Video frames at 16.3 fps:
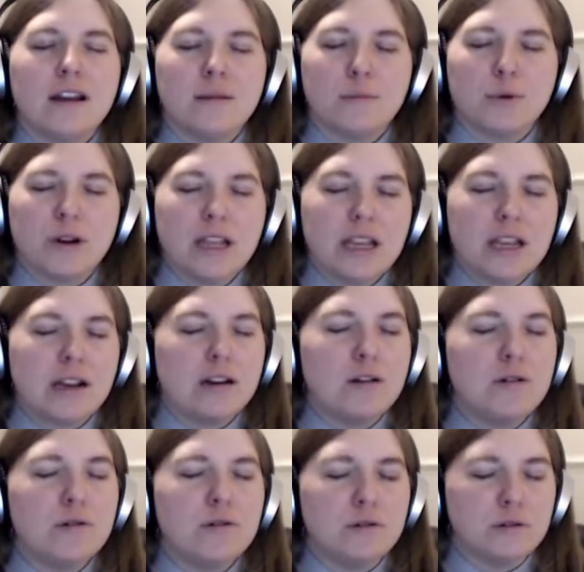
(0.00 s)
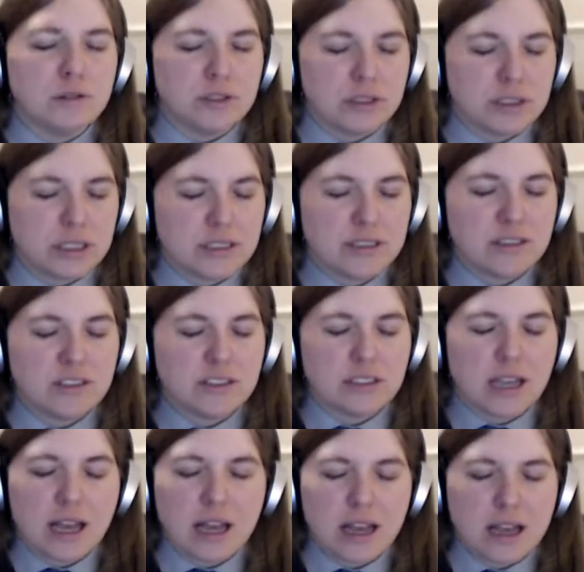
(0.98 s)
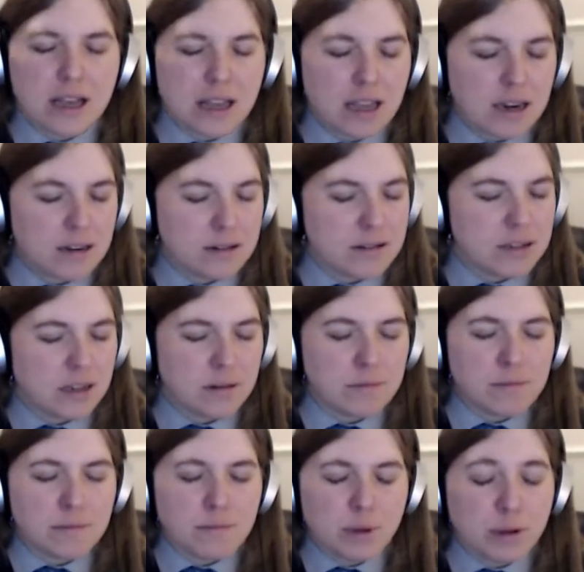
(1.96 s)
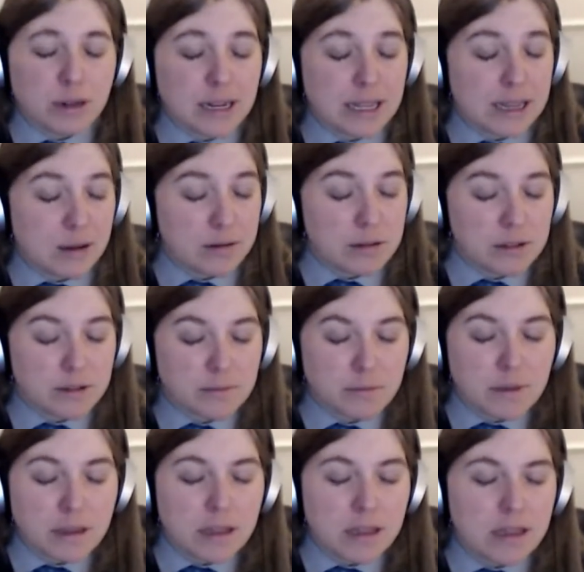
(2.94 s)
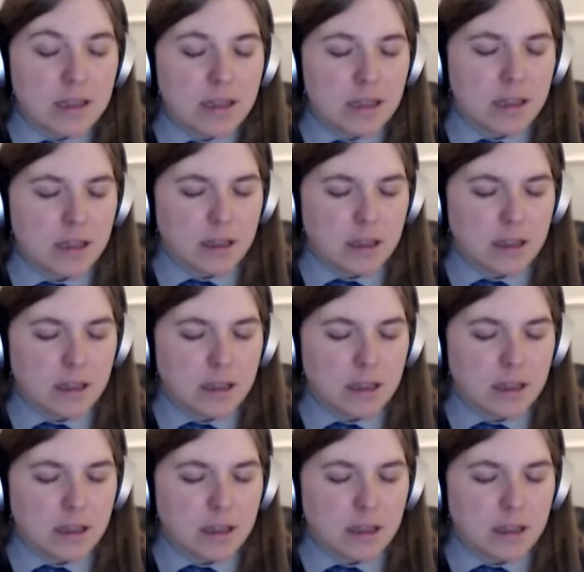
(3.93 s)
break loose inside and tumble out to me.